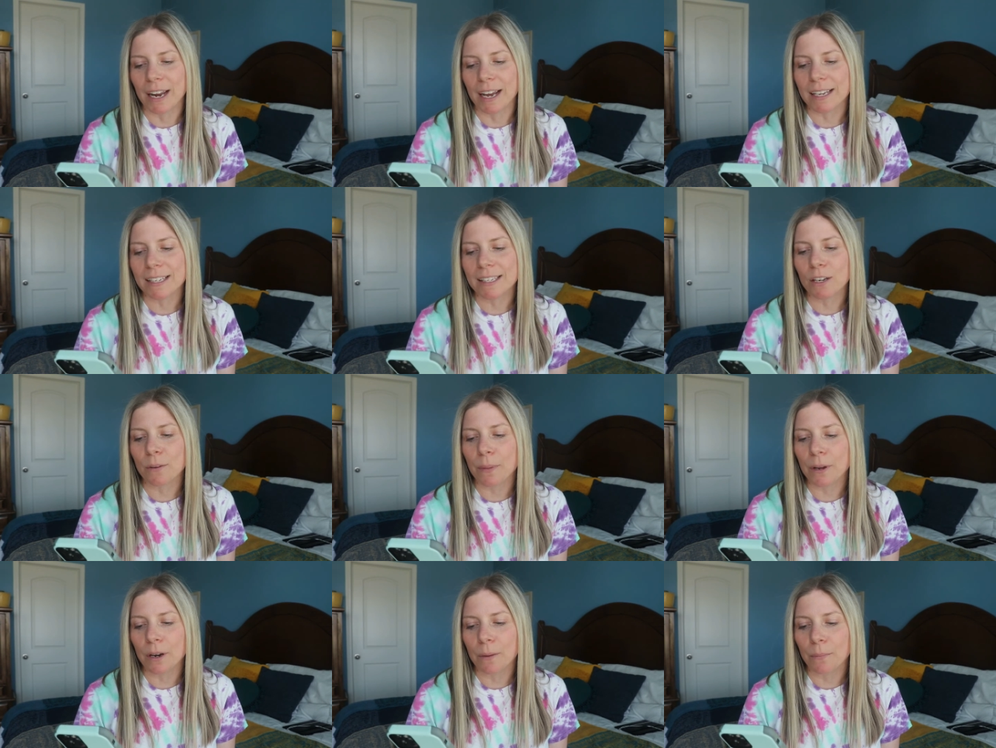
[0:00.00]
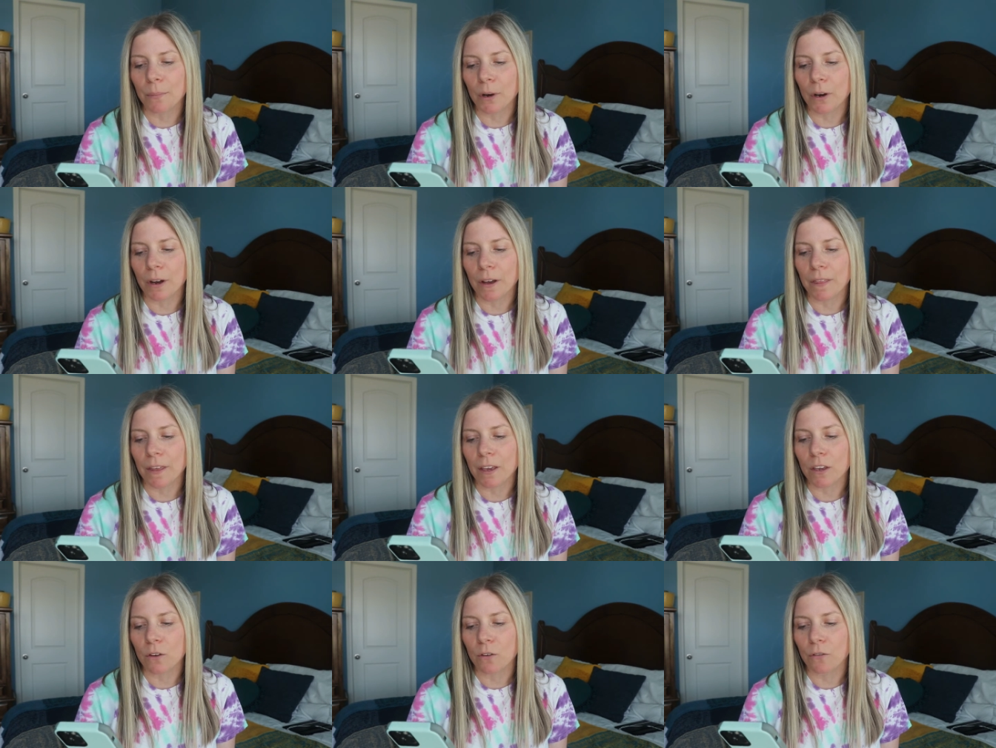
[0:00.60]
Has there been a book
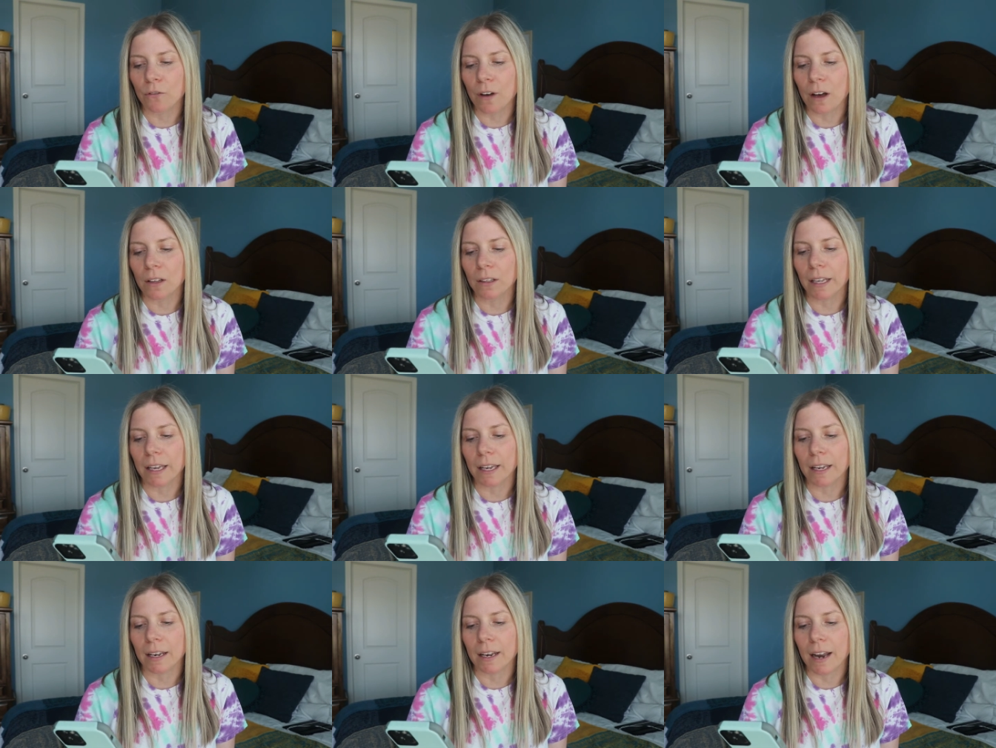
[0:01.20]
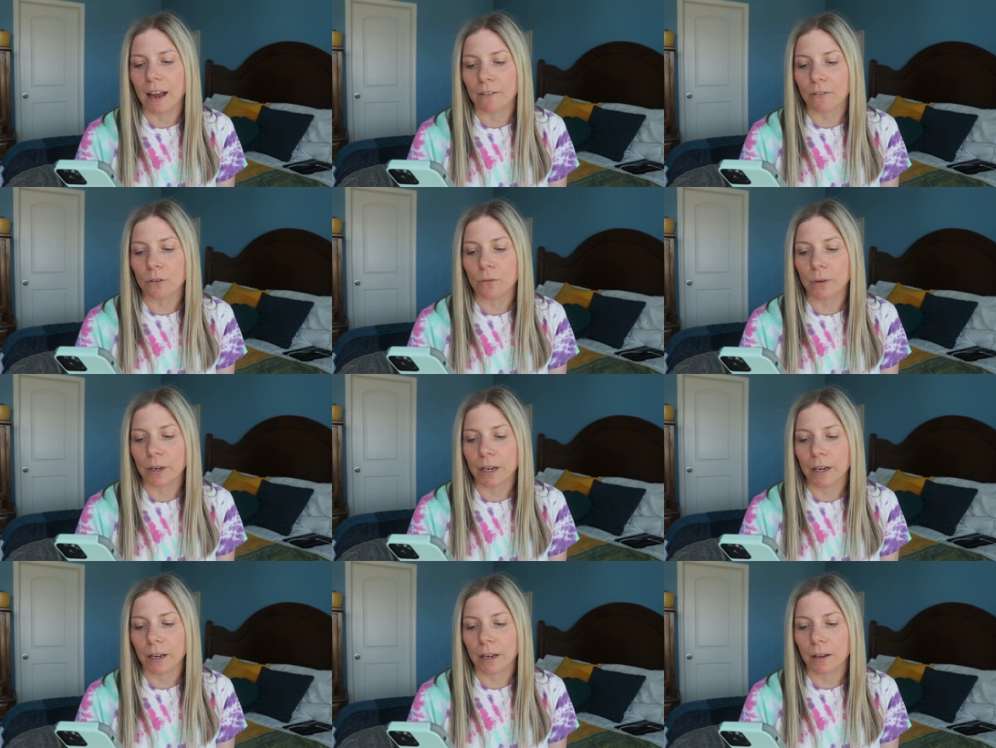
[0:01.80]
that you felt like never
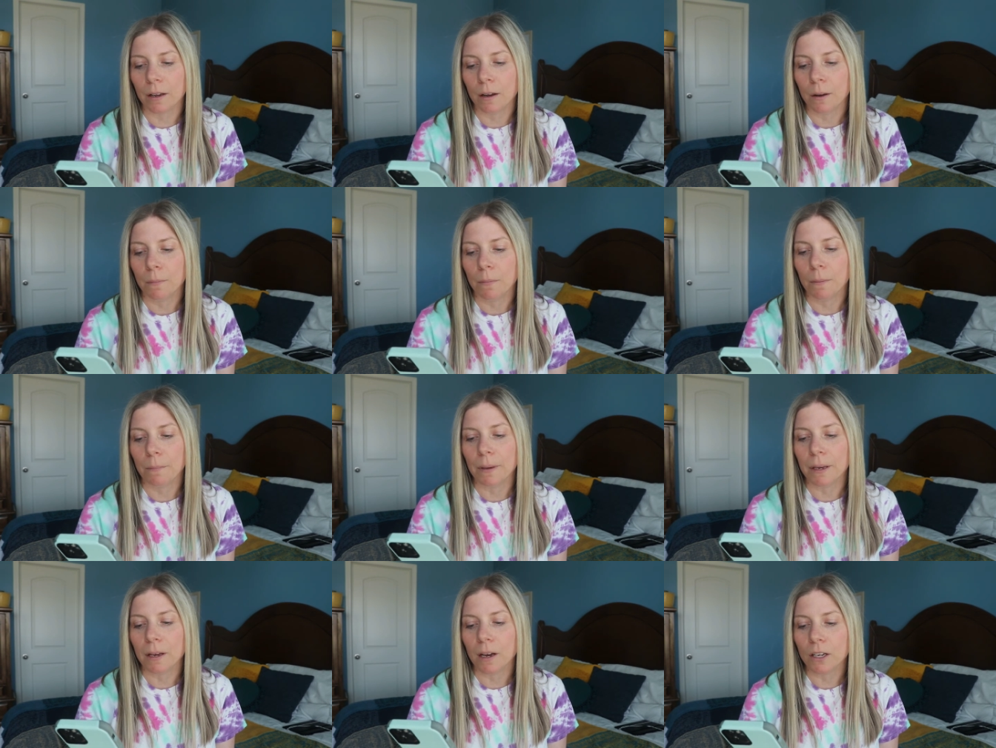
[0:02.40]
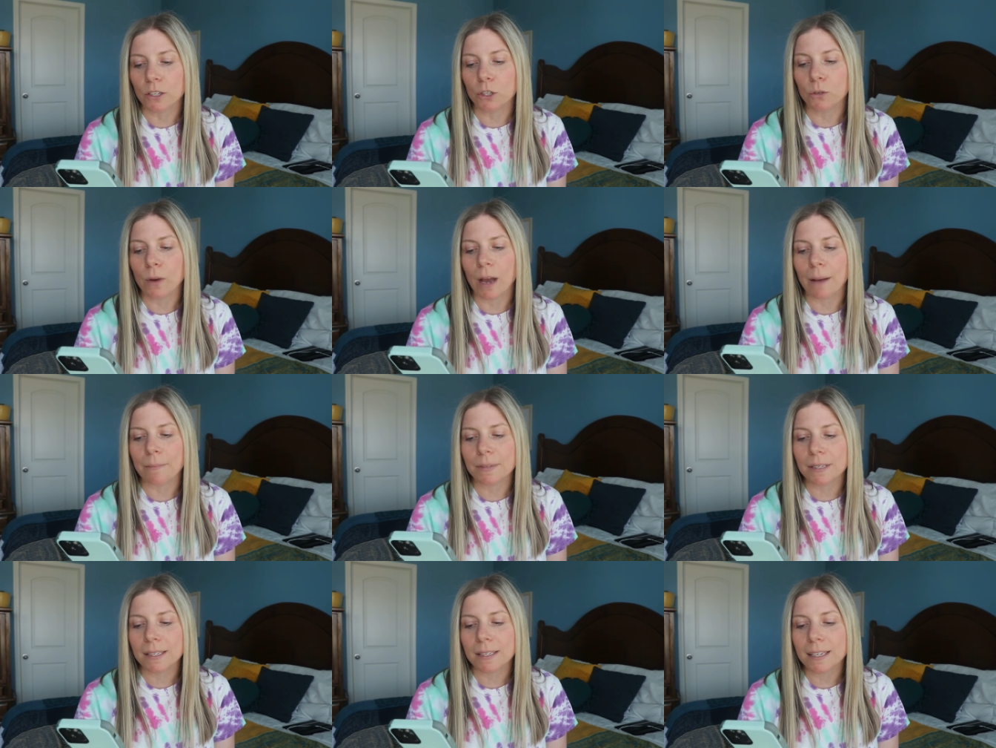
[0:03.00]
reading, but because you
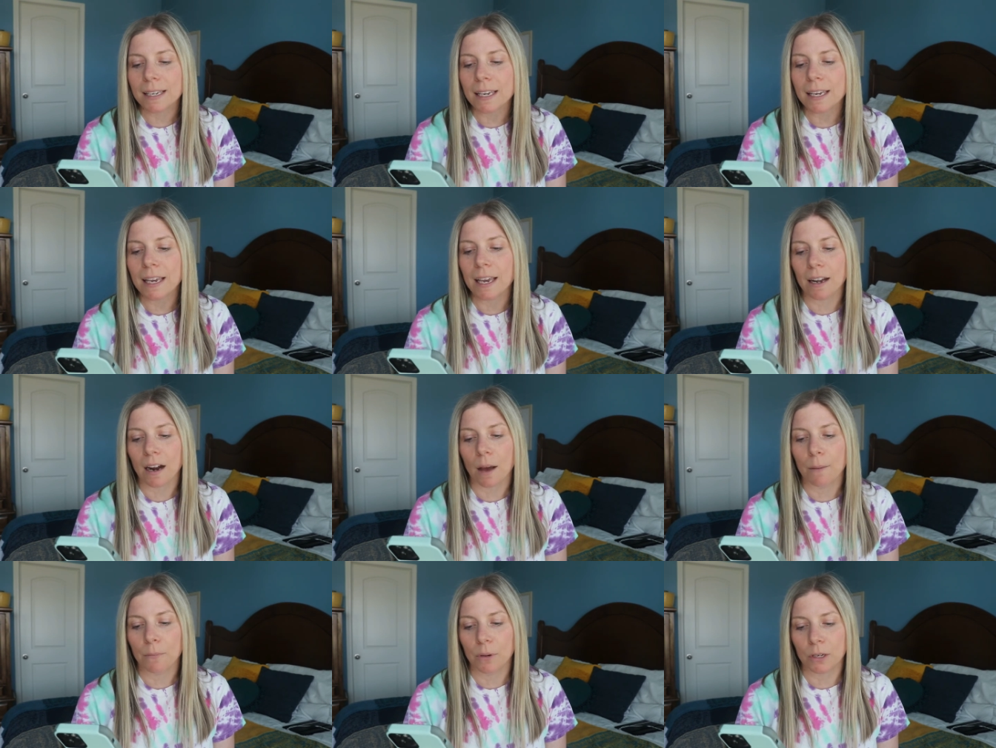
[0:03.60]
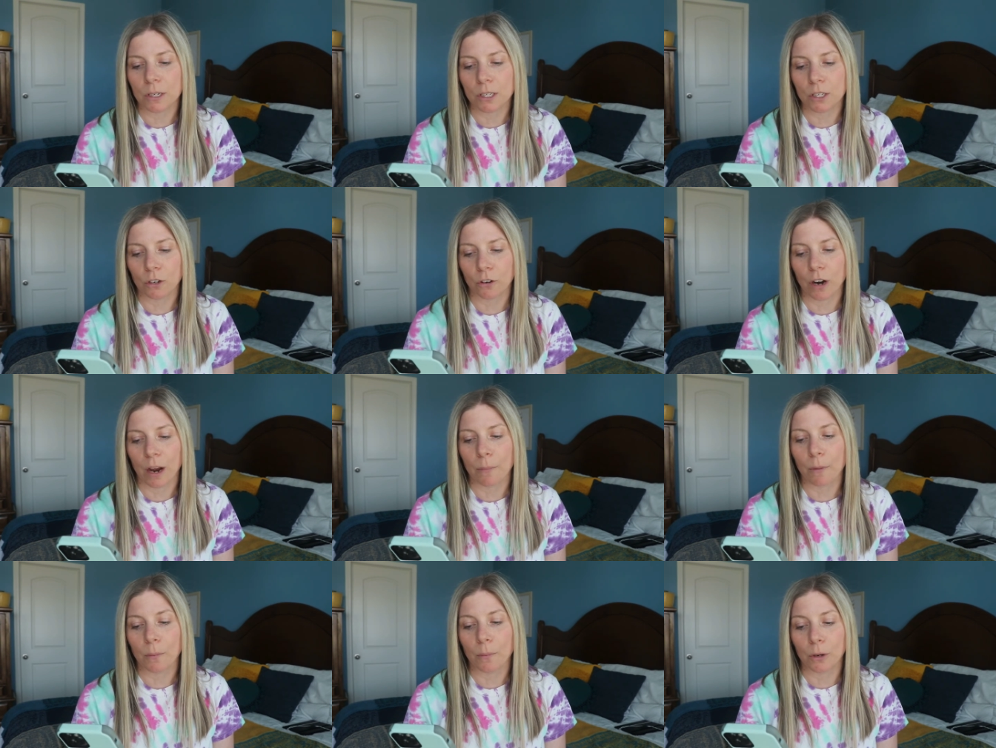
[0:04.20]
kept seeing it on
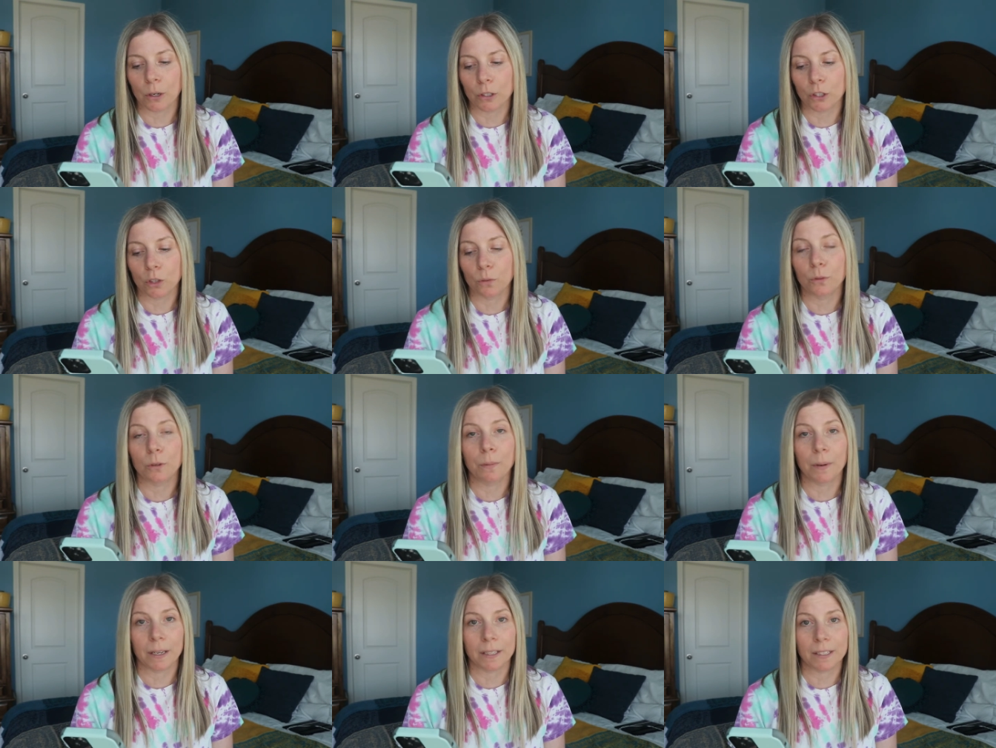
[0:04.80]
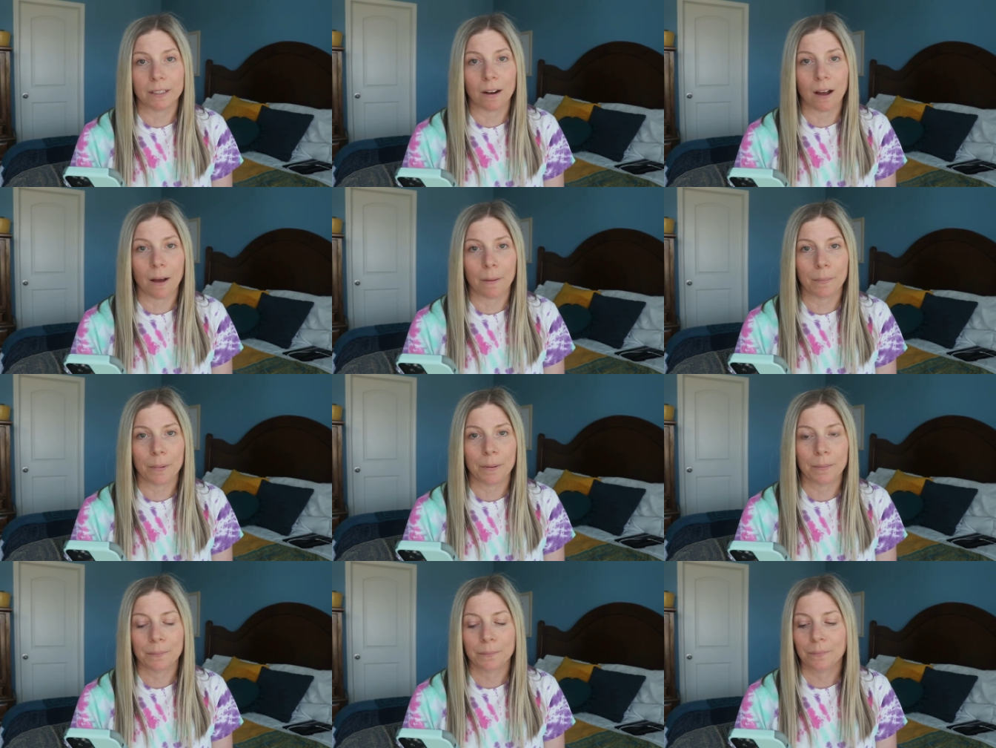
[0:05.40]
Bookstagram or Booktube, you picked it up?